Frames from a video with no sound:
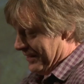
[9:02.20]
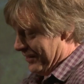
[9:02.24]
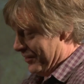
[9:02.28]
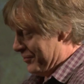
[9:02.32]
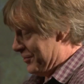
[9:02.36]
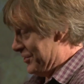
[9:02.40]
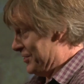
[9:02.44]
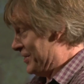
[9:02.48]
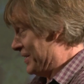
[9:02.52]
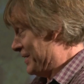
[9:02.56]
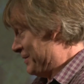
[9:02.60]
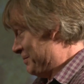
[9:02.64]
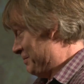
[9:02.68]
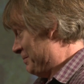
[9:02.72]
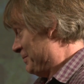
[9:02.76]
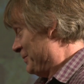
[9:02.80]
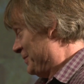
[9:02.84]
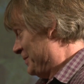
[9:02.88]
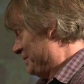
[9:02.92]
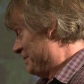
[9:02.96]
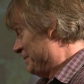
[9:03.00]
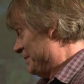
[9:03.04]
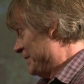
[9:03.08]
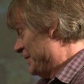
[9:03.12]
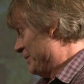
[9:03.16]
obviously,
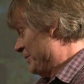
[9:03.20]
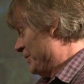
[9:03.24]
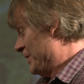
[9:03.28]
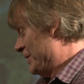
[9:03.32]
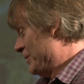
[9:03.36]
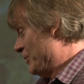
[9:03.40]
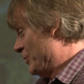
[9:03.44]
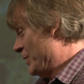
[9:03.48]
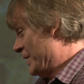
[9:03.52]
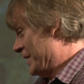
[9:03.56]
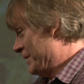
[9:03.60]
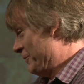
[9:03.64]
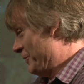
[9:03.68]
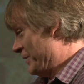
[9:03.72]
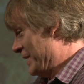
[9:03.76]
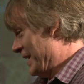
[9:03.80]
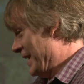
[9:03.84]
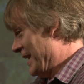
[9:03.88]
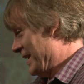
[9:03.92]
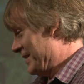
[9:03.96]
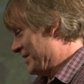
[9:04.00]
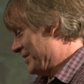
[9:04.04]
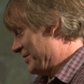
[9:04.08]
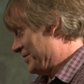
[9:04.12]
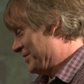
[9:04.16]
we
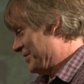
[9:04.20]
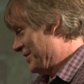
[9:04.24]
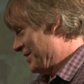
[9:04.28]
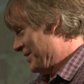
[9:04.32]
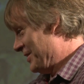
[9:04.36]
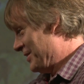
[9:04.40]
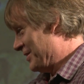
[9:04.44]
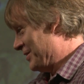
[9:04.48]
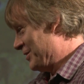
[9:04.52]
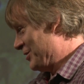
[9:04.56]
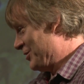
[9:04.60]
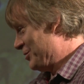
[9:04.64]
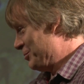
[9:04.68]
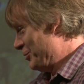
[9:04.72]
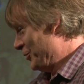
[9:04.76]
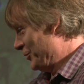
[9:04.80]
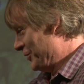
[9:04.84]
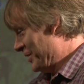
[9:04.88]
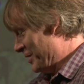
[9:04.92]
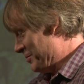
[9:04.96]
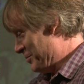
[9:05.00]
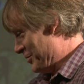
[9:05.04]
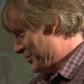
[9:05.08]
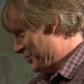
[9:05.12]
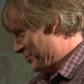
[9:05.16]
had a certain small
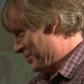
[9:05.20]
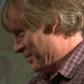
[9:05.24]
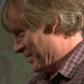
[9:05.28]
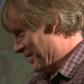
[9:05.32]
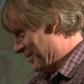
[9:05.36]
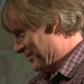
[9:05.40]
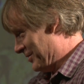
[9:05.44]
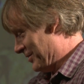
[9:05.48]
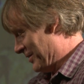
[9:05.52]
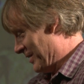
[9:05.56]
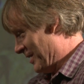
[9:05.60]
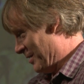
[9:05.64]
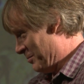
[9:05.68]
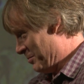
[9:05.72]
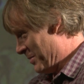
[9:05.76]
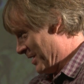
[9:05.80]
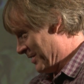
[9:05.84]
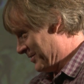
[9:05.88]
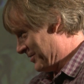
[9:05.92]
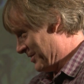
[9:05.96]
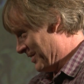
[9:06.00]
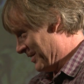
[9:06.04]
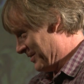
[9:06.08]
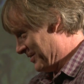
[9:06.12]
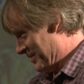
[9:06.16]
number of birds on our
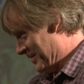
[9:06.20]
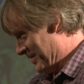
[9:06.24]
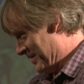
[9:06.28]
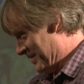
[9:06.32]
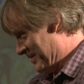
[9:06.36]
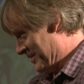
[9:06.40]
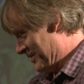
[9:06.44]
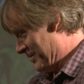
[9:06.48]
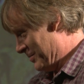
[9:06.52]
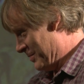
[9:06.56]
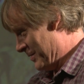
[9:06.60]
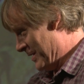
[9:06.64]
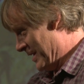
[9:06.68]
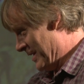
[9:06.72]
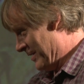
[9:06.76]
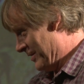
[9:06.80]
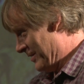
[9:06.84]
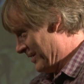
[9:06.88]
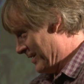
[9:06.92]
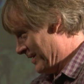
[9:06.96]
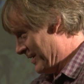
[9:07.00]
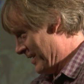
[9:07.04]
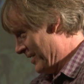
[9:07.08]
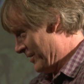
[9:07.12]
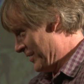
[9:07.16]
budget, and
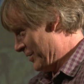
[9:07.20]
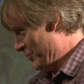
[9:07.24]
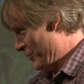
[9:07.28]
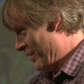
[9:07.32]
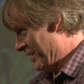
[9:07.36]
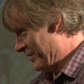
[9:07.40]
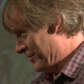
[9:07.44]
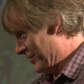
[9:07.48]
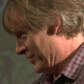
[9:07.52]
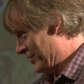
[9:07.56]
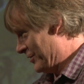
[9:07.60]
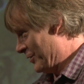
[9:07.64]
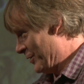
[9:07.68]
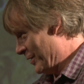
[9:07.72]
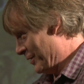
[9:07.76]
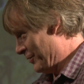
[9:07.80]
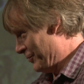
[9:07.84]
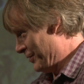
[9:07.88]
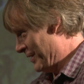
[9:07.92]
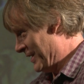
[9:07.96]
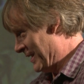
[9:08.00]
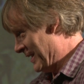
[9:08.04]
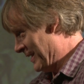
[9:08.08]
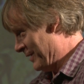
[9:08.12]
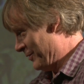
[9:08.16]
the only way to do it
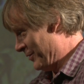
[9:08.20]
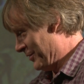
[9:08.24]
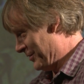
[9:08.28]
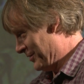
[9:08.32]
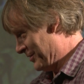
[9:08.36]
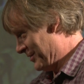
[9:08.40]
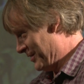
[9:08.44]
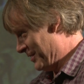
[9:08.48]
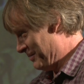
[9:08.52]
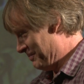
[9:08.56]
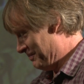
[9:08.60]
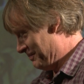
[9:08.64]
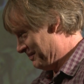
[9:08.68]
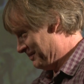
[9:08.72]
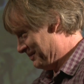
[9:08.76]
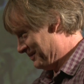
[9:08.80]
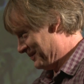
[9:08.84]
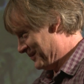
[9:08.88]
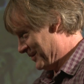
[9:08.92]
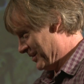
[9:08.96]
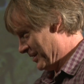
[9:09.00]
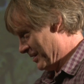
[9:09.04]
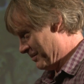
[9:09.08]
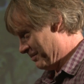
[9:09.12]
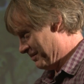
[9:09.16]
really was to
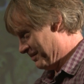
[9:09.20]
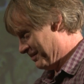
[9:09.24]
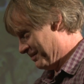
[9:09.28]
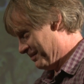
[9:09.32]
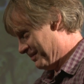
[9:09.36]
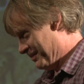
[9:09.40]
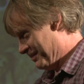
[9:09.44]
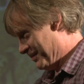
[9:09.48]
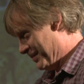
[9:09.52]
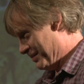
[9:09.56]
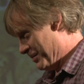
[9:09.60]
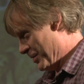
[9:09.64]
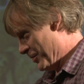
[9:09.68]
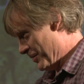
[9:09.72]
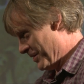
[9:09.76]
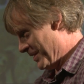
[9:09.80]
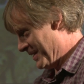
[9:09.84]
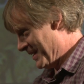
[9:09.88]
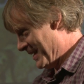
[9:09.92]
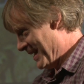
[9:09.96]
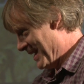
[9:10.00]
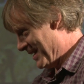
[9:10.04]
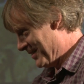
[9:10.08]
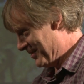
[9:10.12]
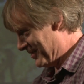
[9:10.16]
put the
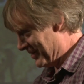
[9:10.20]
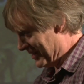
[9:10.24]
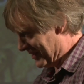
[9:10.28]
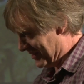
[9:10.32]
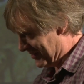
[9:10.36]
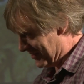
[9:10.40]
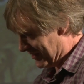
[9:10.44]
nets in as